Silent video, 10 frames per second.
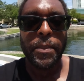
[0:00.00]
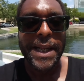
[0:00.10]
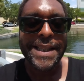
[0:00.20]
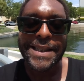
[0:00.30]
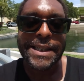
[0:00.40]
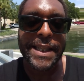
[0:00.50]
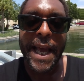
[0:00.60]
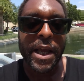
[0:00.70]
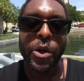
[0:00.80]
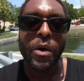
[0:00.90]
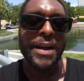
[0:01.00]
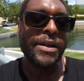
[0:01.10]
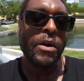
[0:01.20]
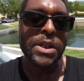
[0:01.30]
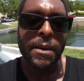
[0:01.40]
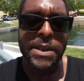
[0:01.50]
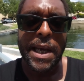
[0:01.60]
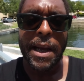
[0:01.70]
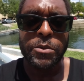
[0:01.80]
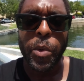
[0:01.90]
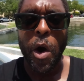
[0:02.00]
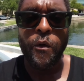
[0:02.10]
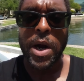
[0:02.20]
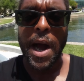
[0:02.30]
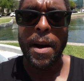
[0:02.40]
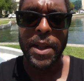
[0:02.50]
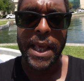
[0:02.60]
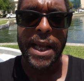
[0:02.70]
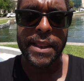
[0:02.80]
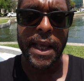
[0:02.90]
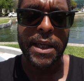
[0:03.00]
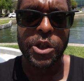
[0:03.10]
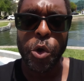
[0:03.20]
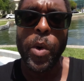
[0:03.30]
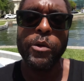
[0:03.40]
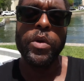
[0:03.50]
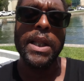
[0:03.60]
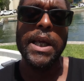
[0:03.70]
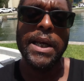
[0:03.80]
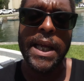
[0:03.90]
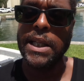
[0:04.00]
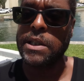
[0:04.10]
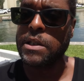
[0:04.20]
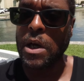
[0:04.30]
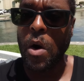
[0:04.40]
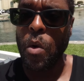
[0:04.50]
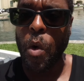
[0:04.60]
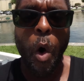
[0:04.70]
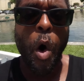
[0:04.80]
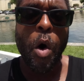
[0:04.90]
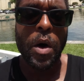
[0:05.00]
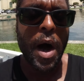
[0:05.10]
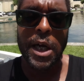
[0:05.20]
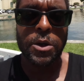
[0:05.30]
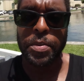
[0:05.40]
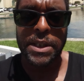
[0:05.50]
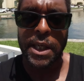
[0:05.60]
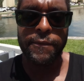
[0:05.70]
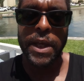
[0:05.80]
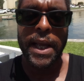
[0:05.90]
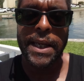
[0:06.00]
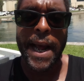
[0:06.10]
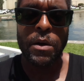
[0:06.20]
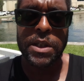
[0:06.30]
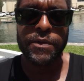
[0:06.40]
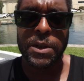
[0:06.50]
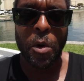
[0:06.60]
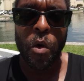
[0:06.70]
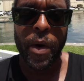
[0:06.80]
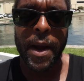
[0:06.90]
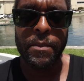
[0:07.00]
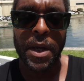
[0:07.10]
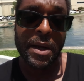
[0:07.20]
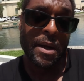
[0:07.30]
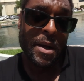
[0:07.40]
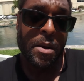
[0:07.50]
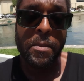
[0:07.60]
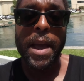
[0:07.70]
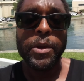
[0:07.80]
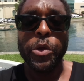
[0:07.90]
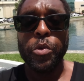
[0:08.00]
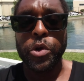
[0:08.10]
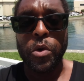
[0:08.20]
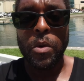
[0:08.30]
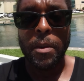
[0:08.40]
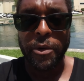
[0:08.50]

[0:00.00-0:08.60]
But at the end of the day, you don't, you know, sometimes we overcomplicate things. Do we really need to know all one hundred percent of the in and outs of this program? Maybe you do.